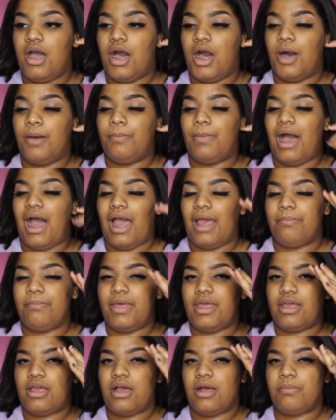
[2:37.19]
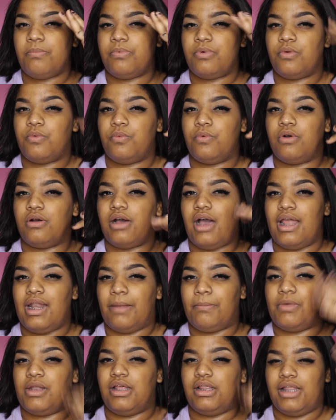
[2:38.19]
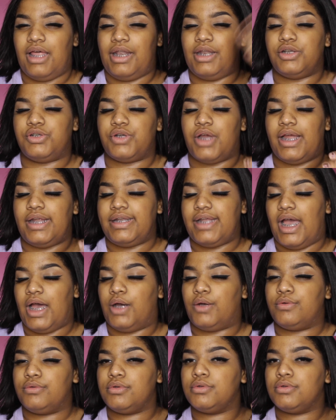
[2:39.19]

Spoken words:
eye makeup, and I'm gonna let it dry down.